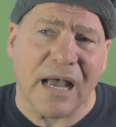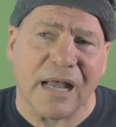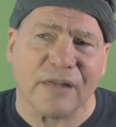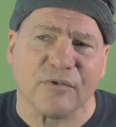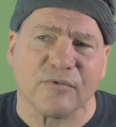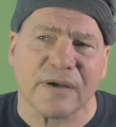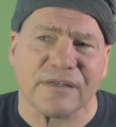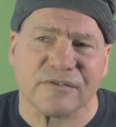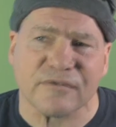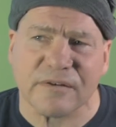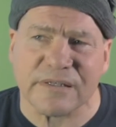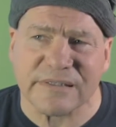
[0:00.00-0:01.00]
I do
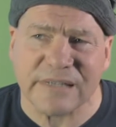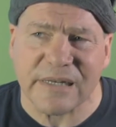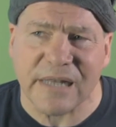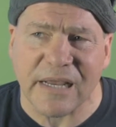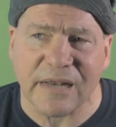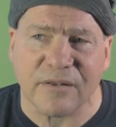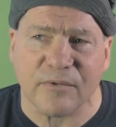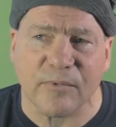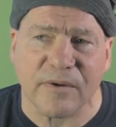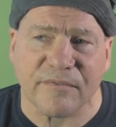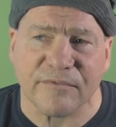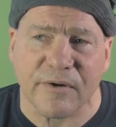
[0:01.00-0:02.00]
restaurants at night,
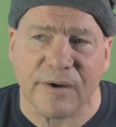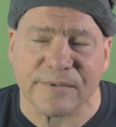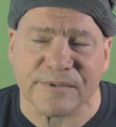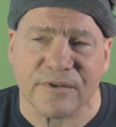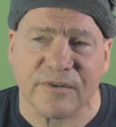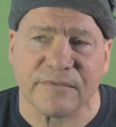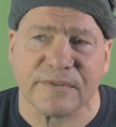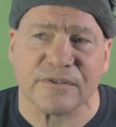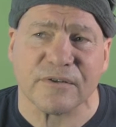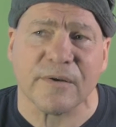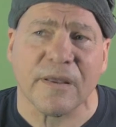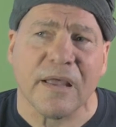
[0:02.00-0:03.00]
24-hour service.
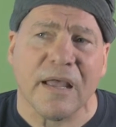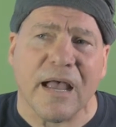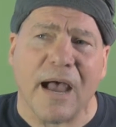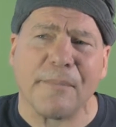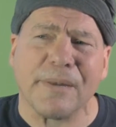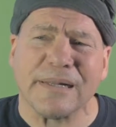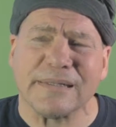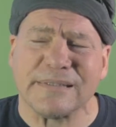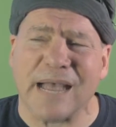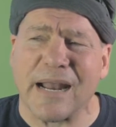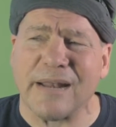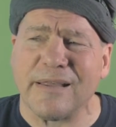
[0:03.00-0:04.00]
So I'm in the
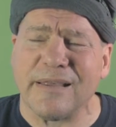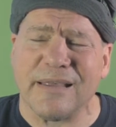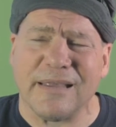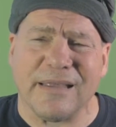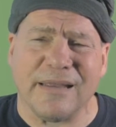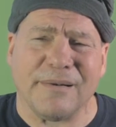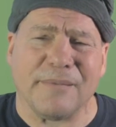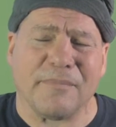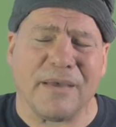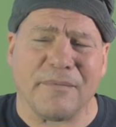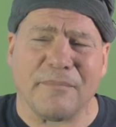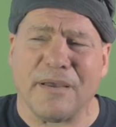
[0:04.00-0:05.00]
diner and
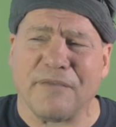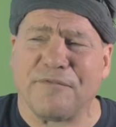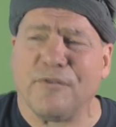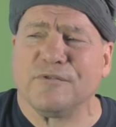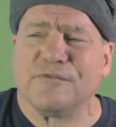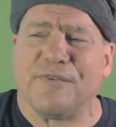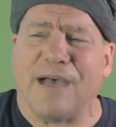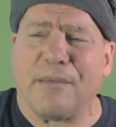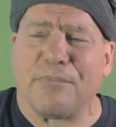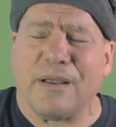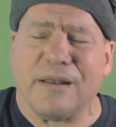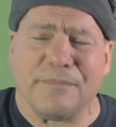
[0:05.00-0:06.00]
my phone's
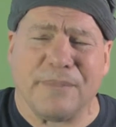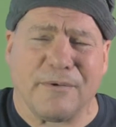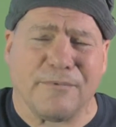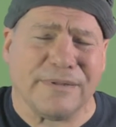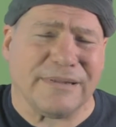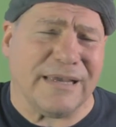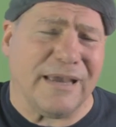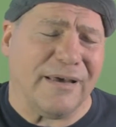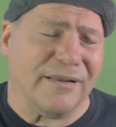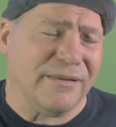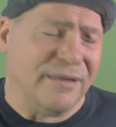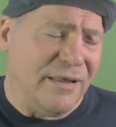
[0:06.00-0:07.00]
vibrating. I'm like, "What the
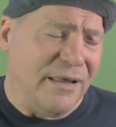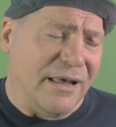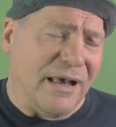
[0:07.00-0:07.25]
hell?"